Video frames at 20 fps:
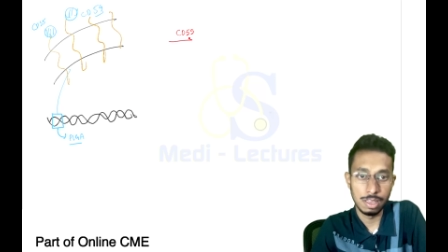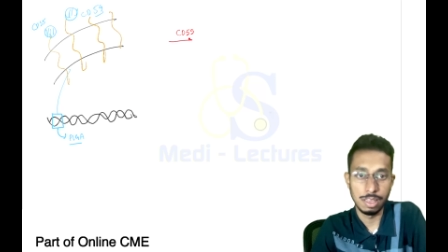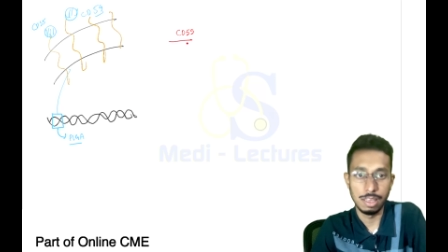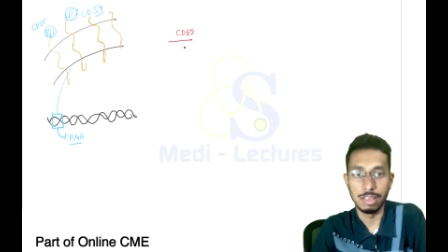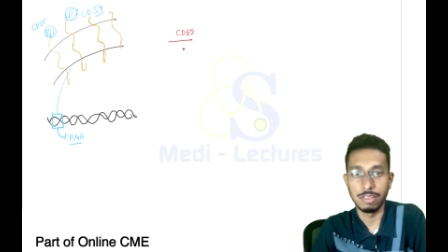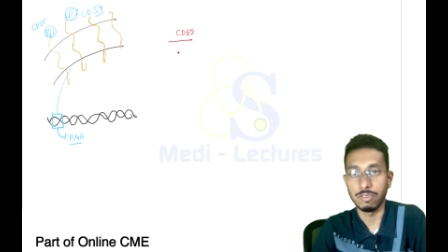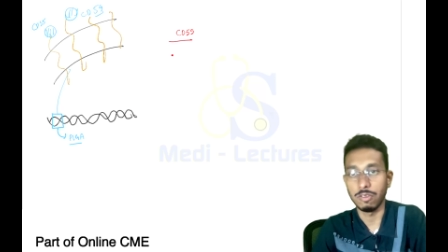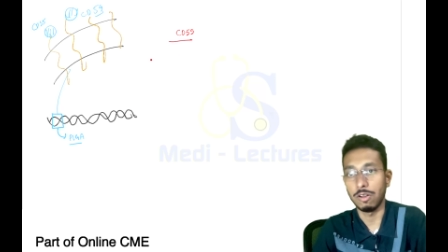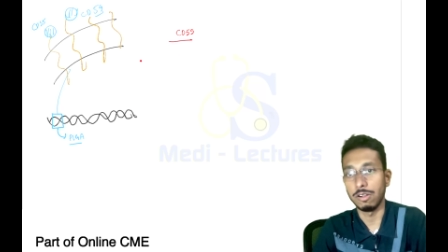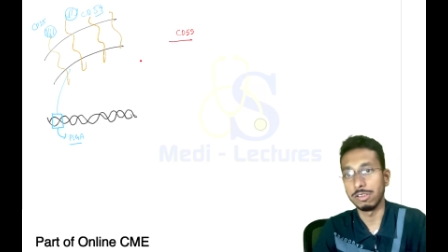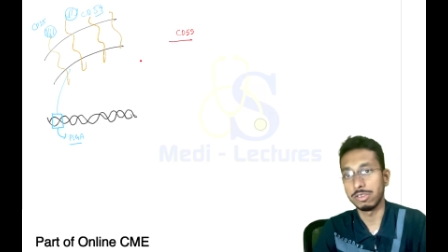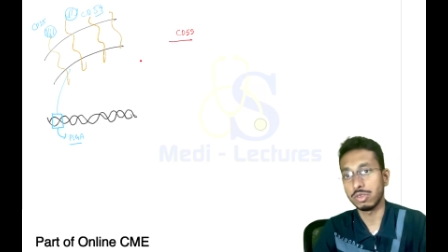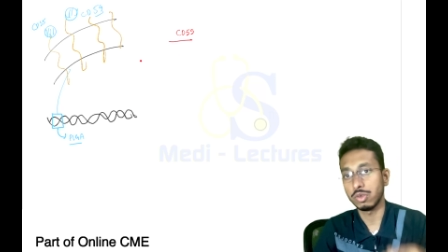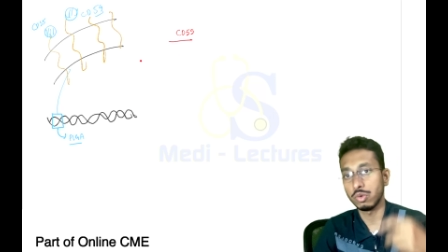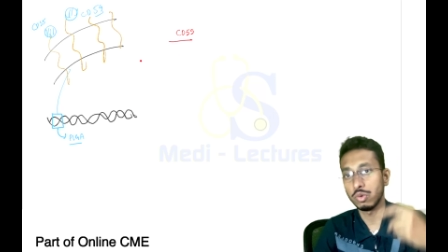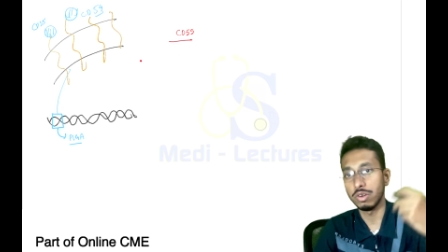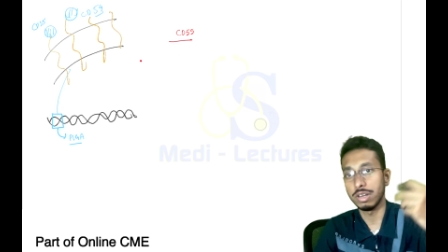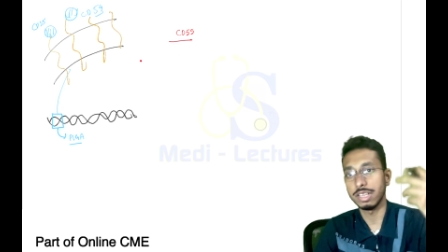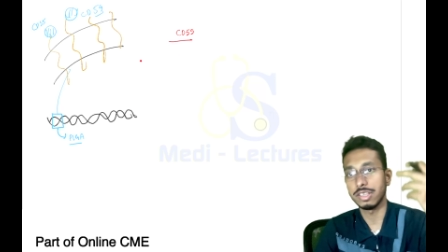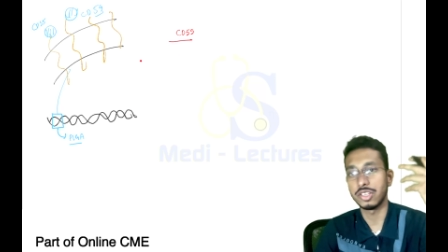is also
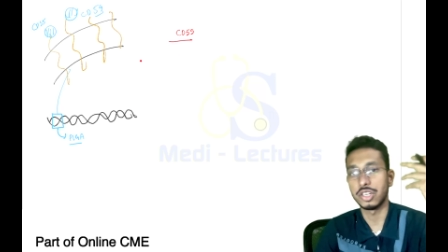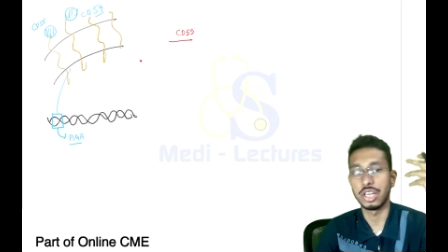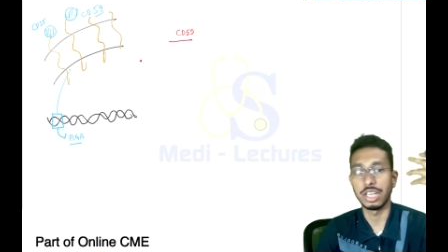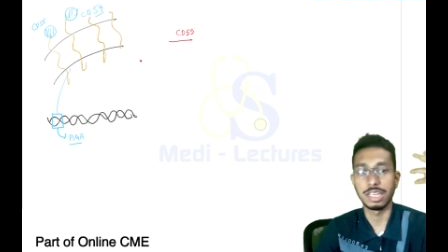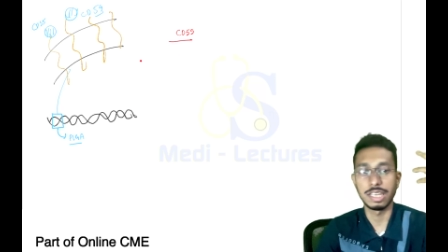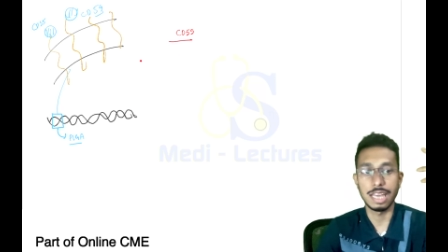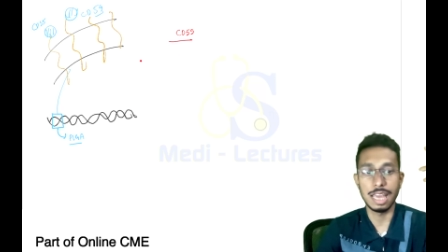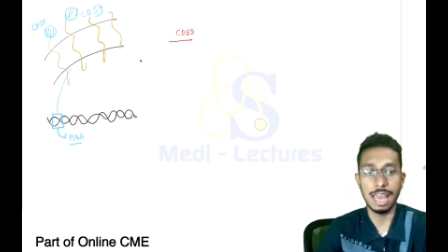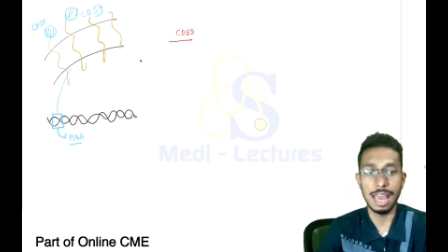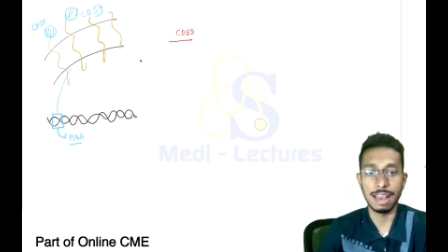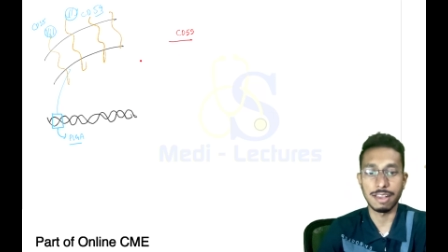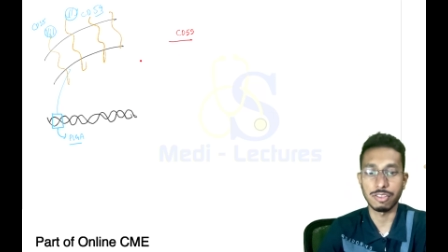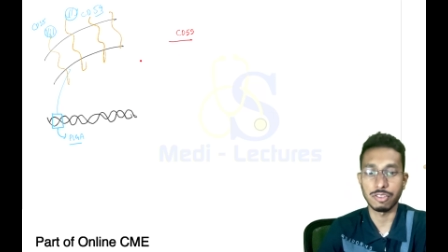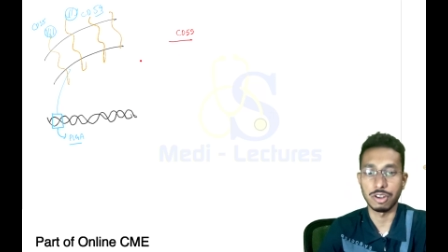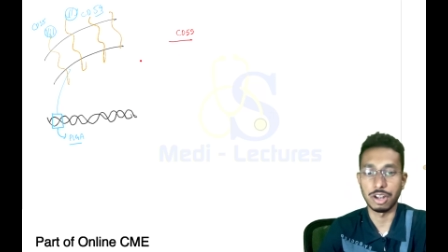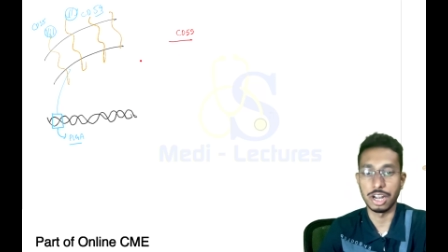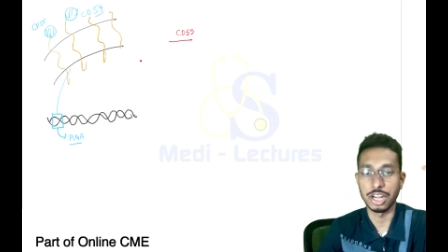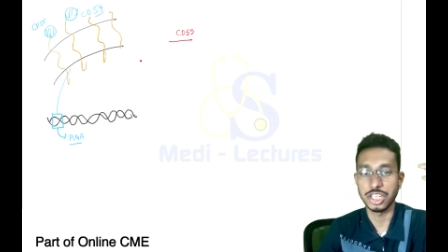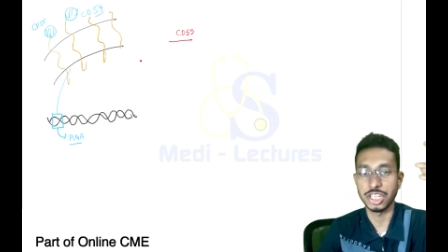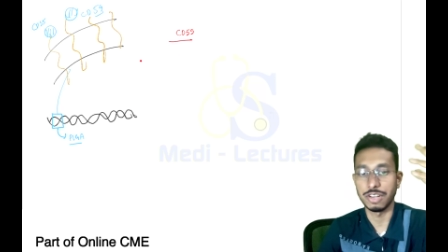known as decay
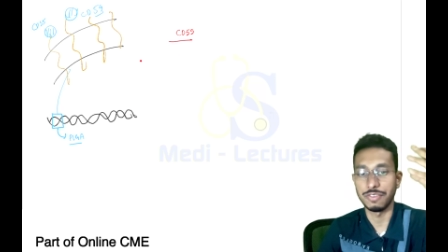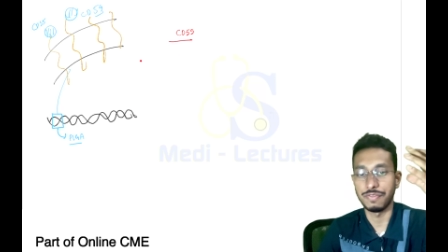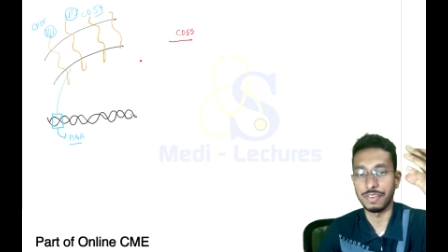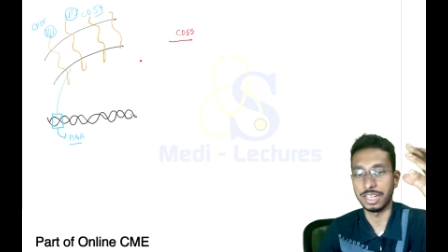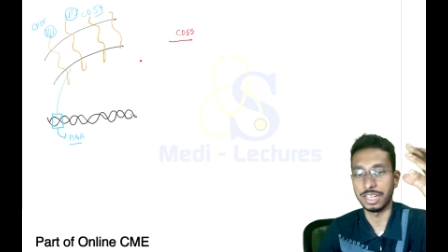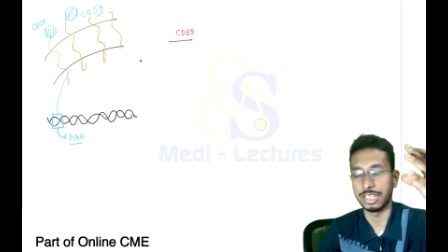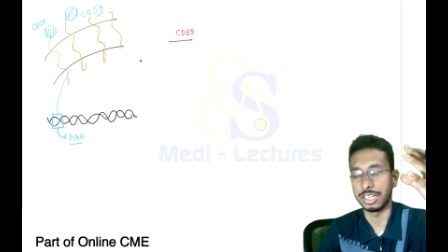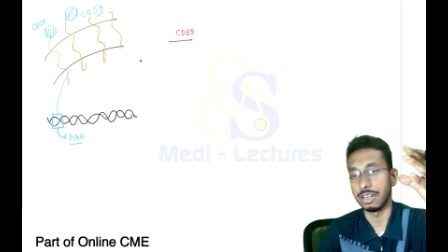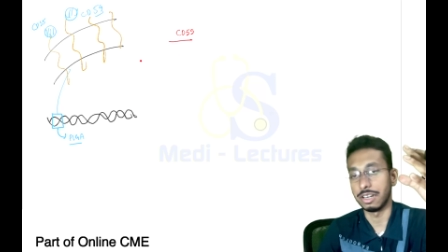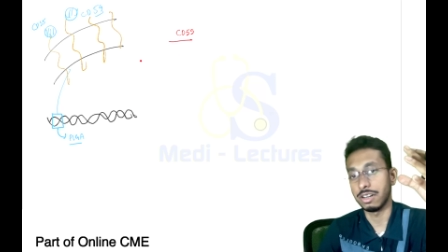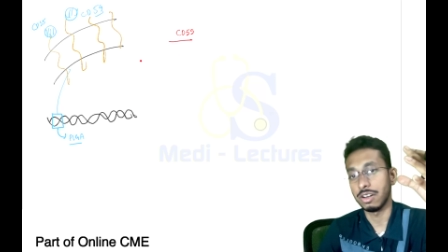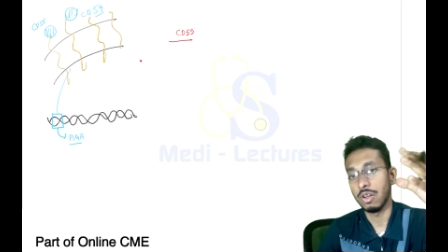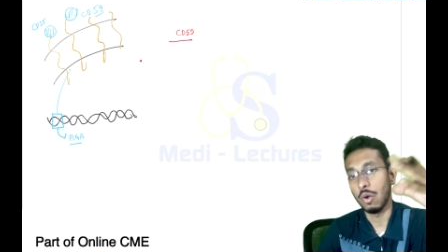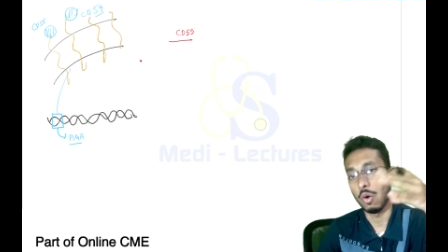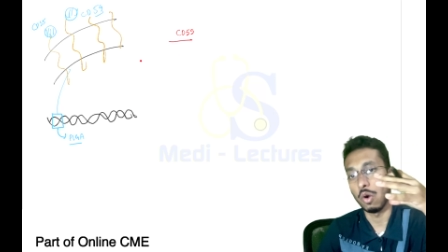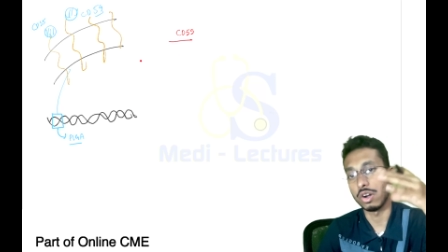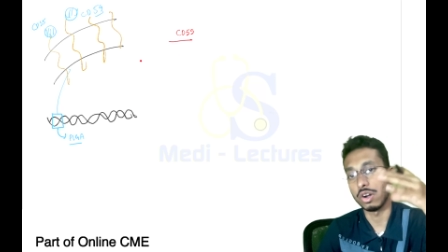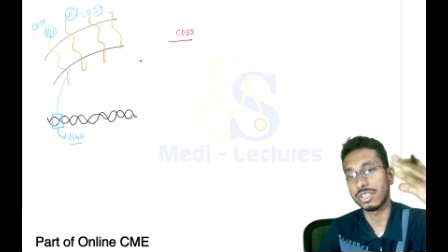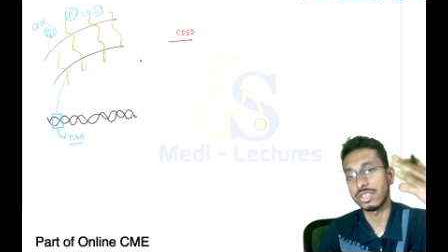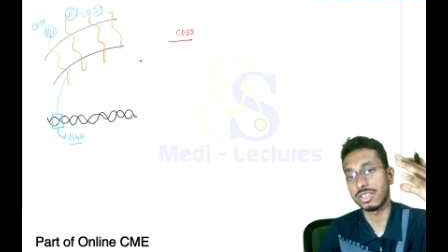acceleration factor
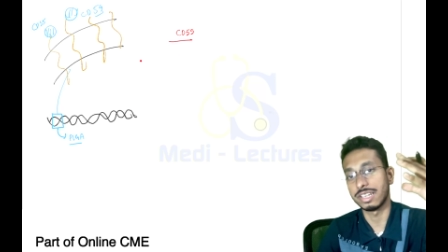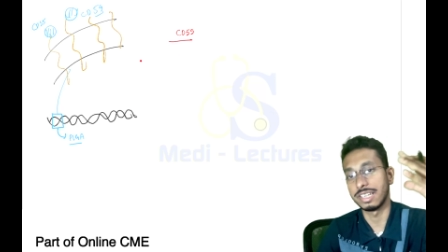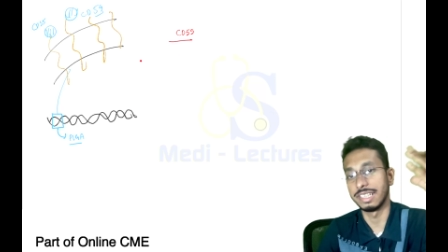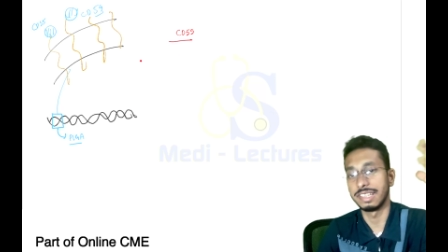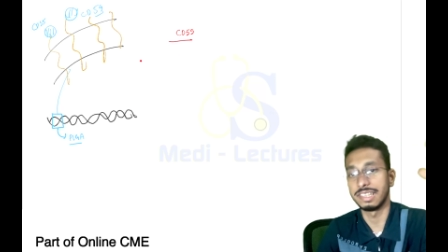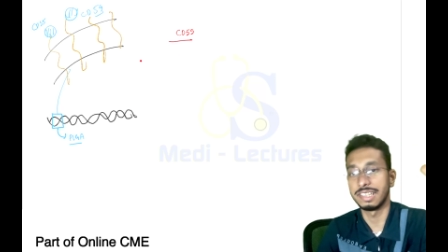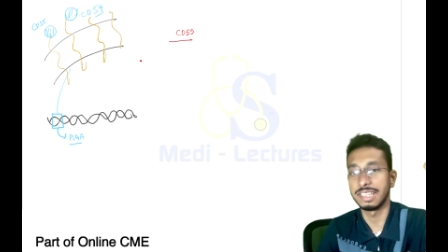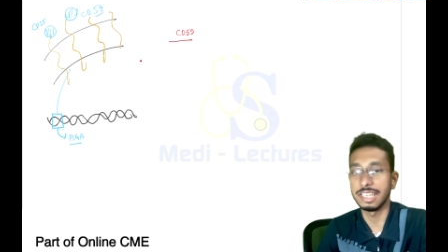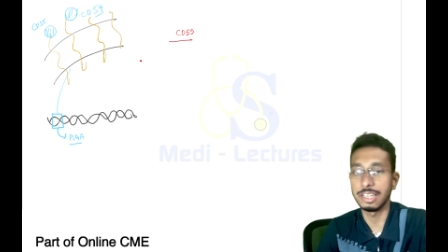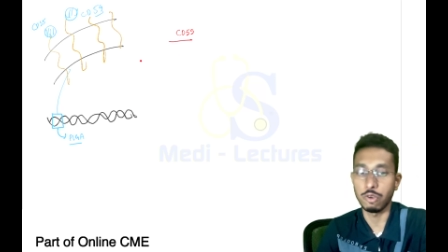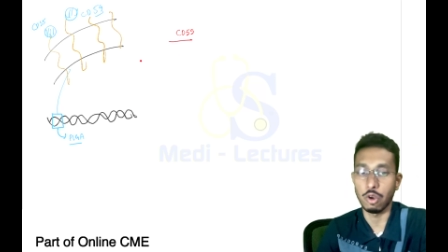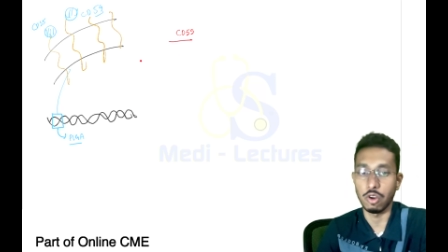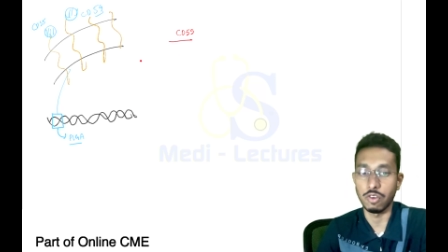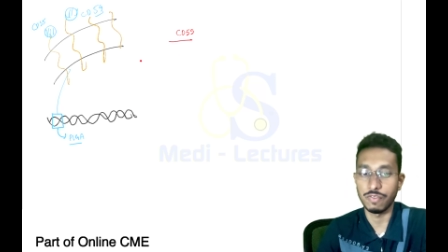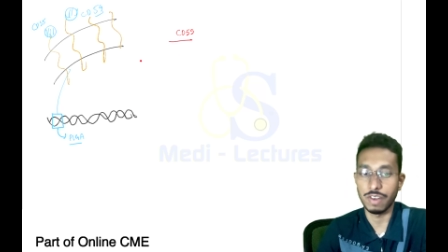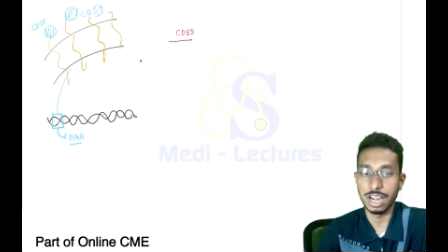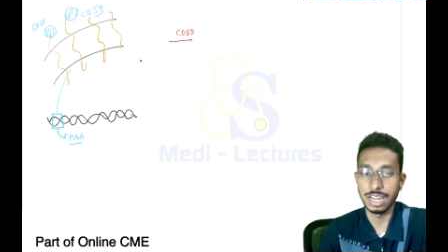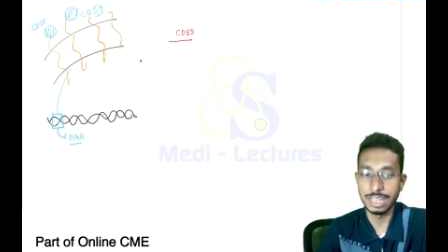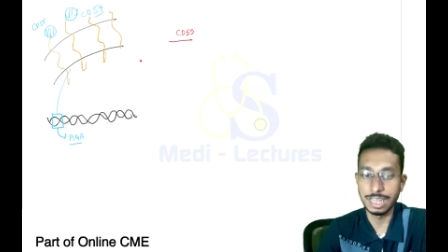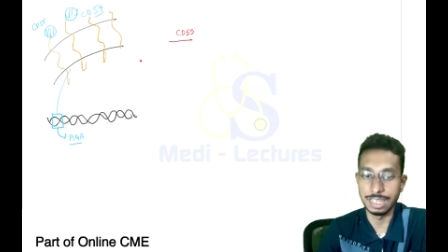or C3
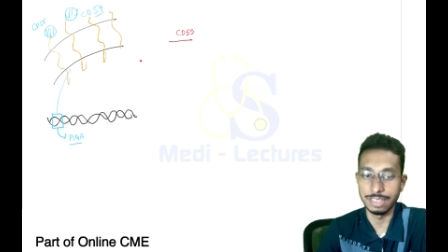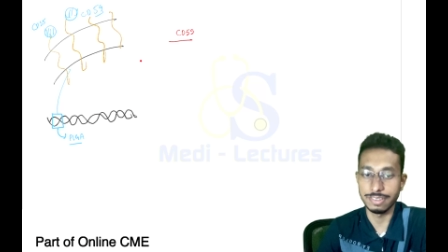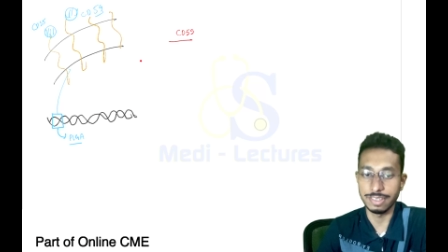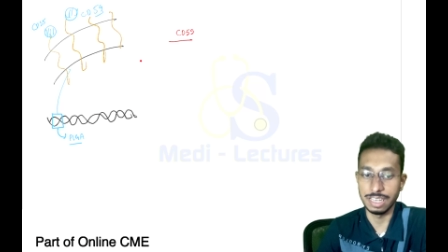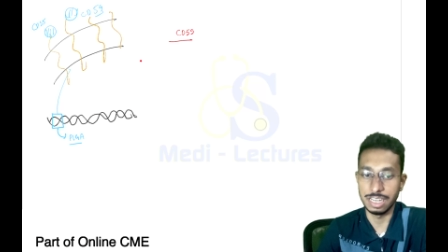convertase